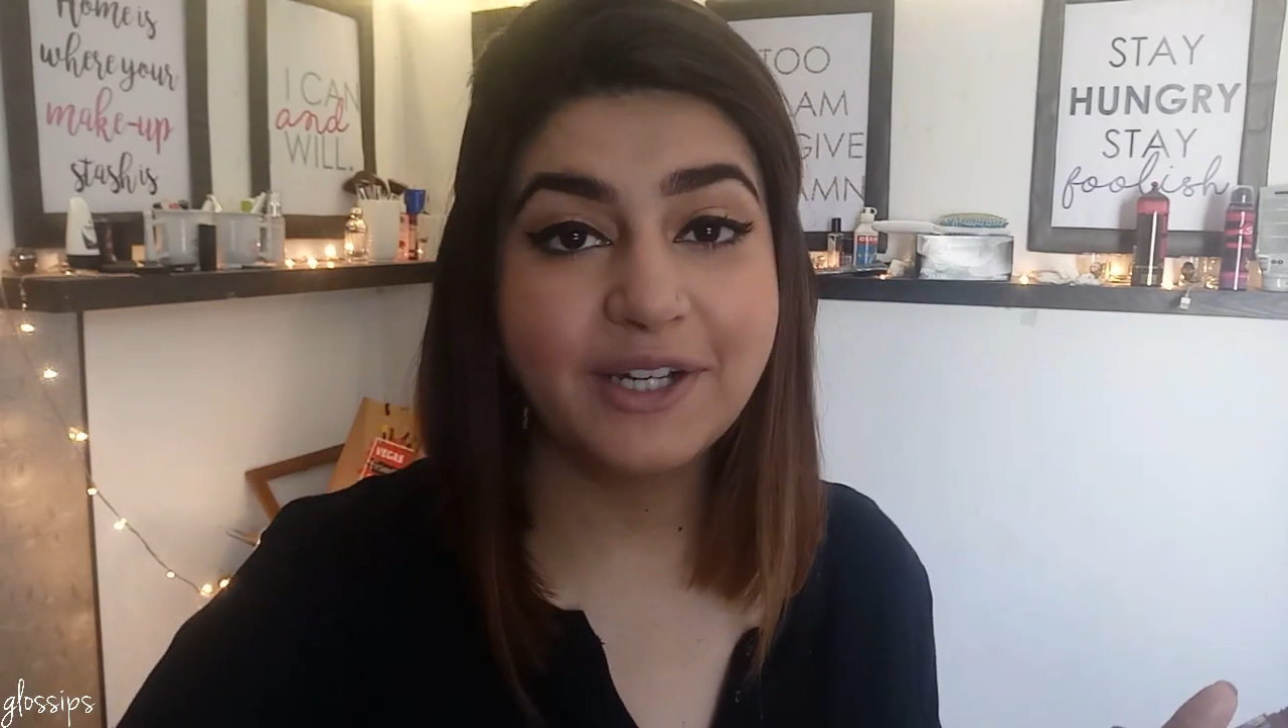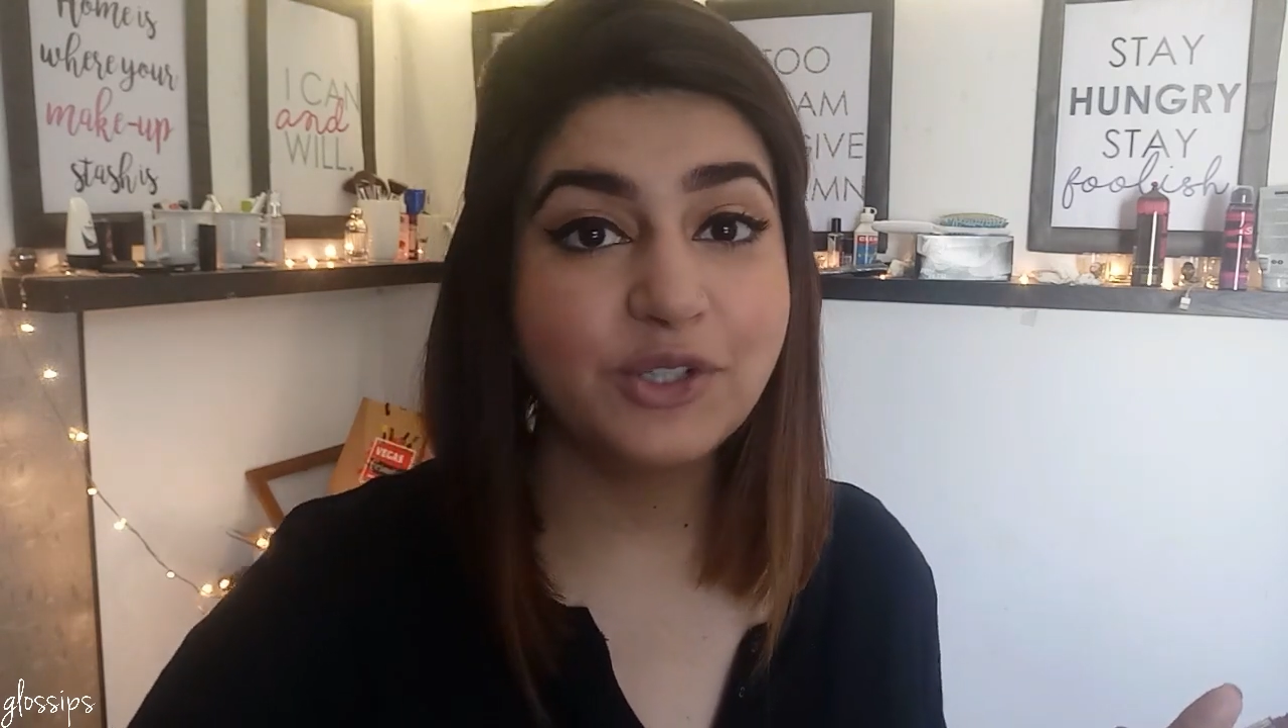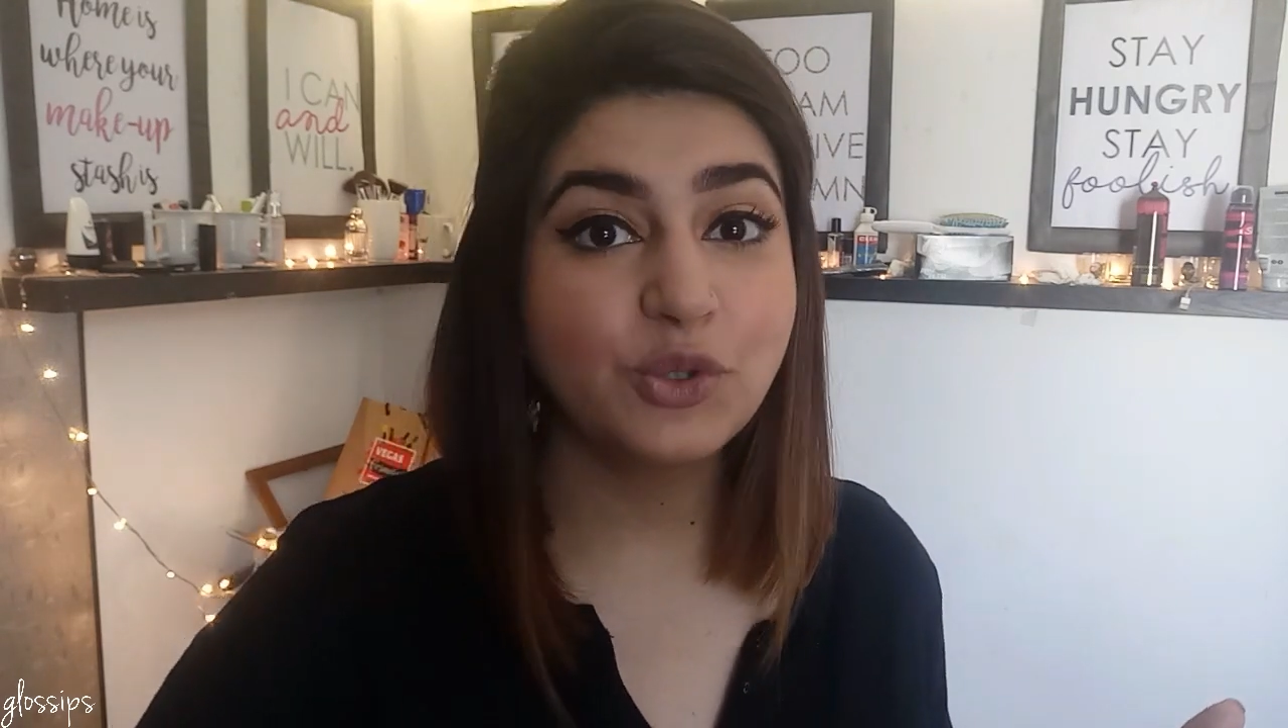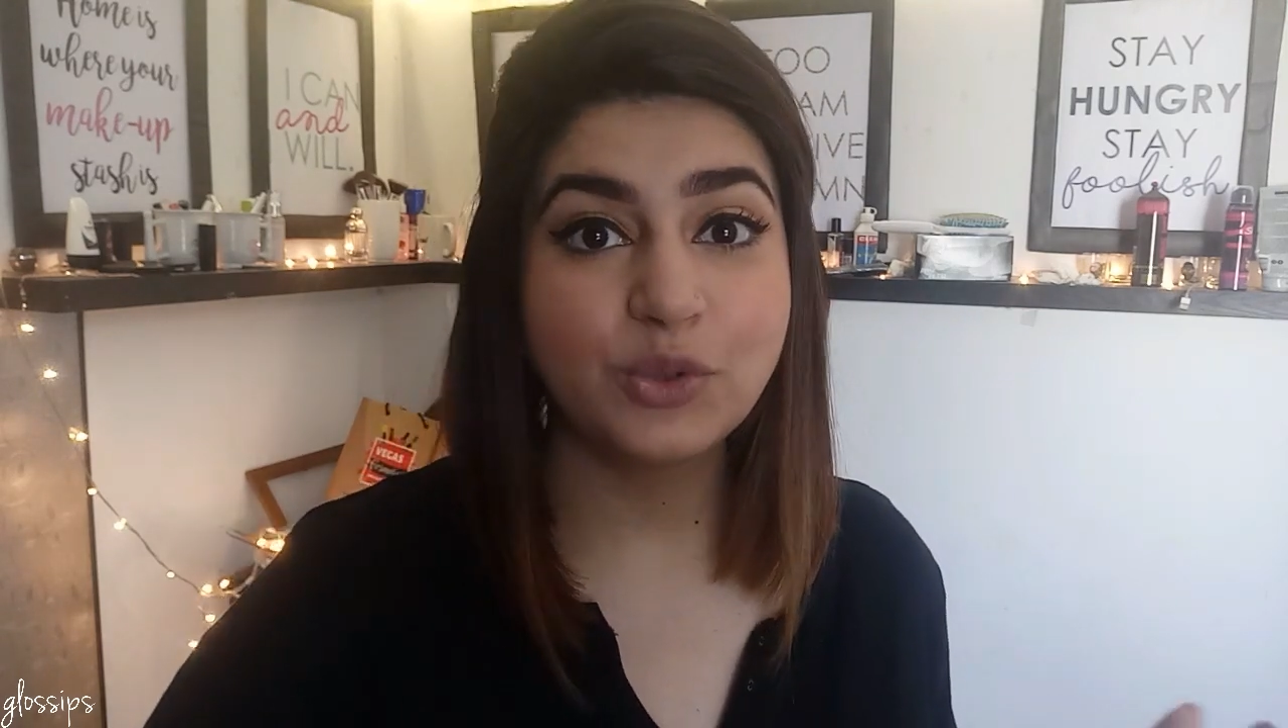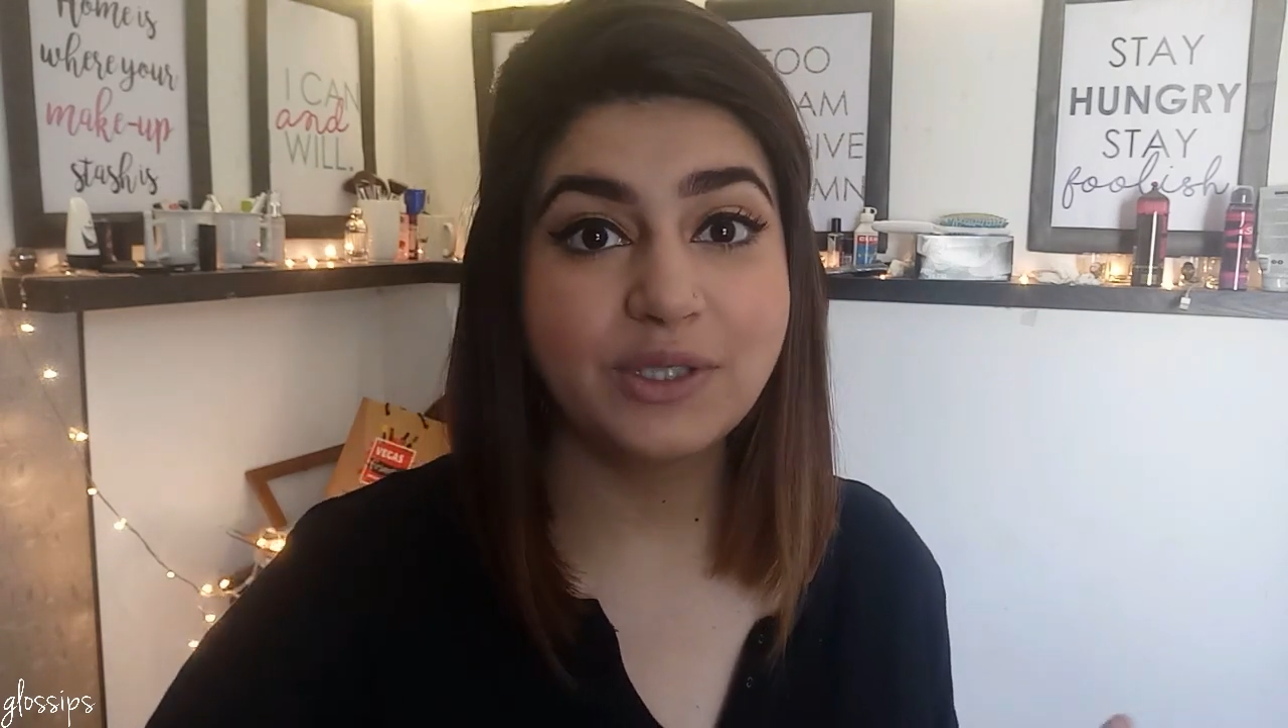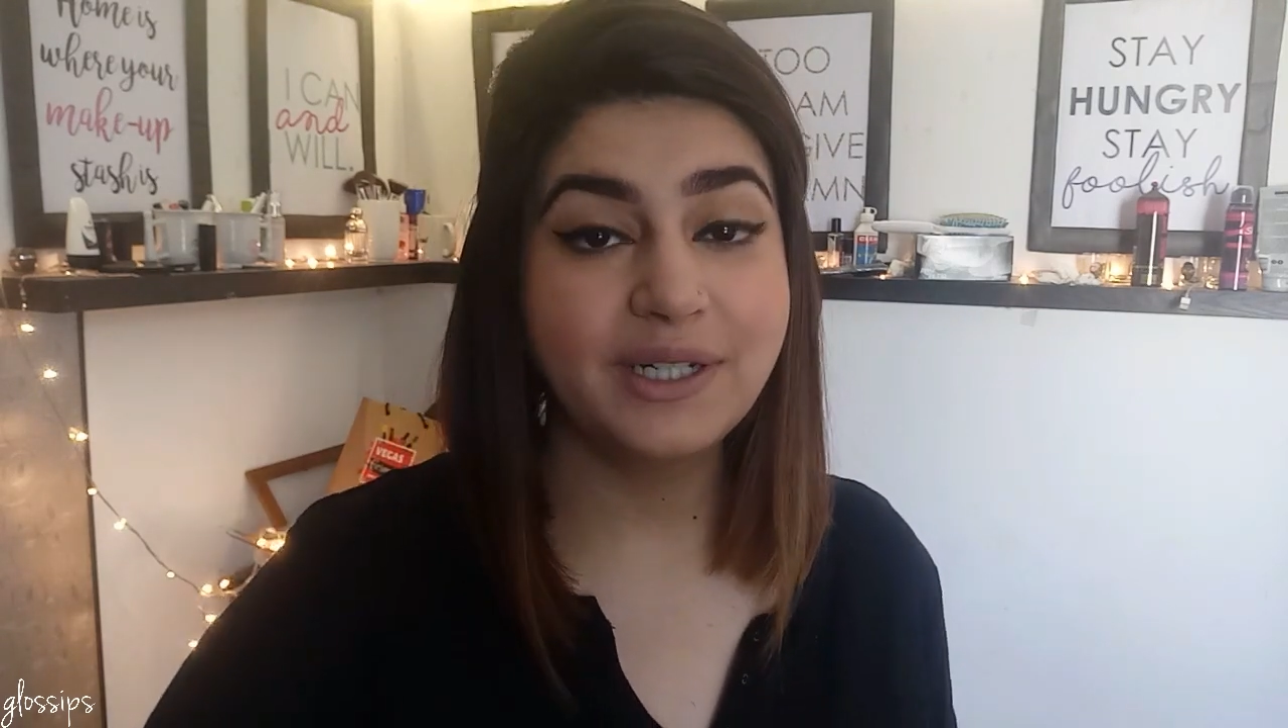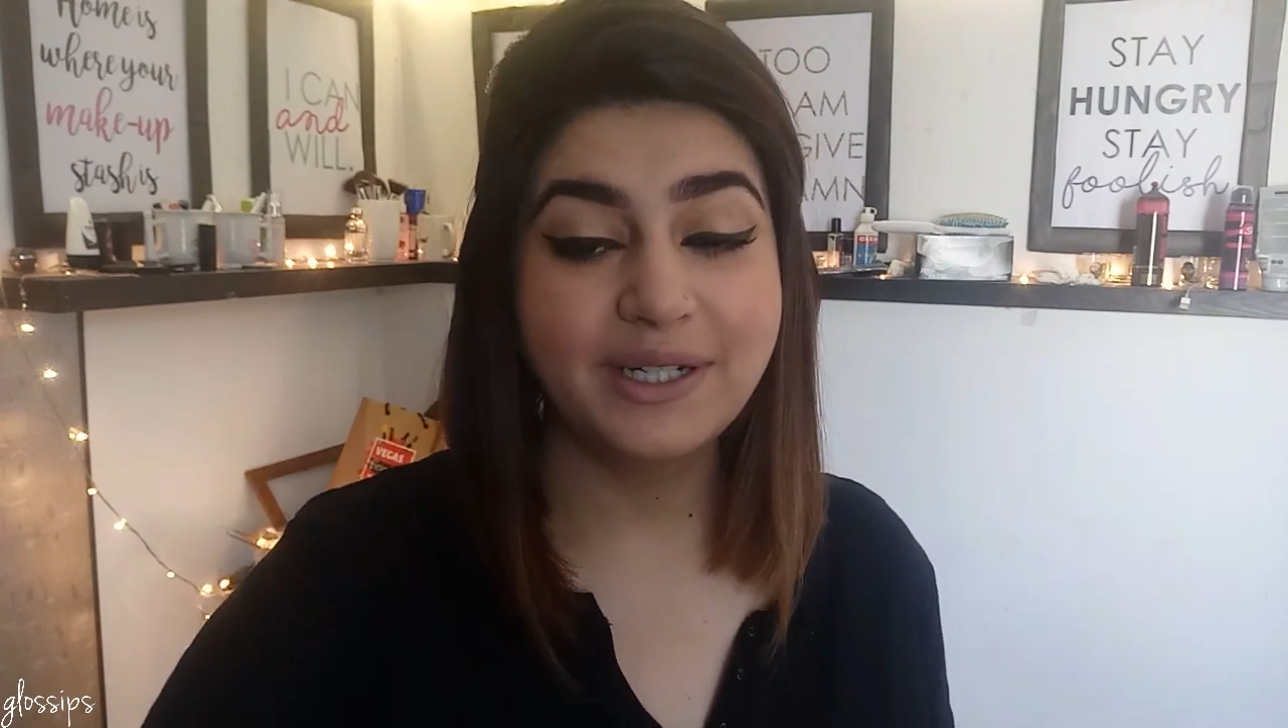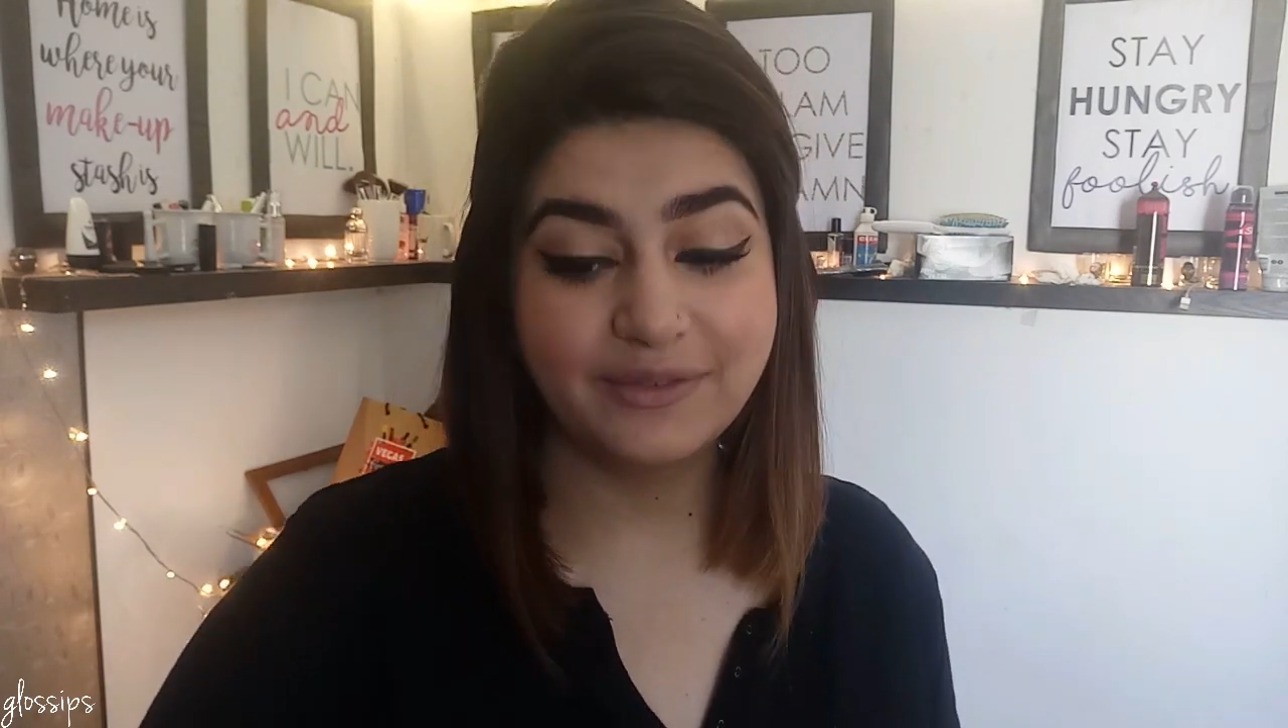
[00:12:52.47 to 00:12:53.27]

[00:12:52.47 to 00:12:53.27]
I totally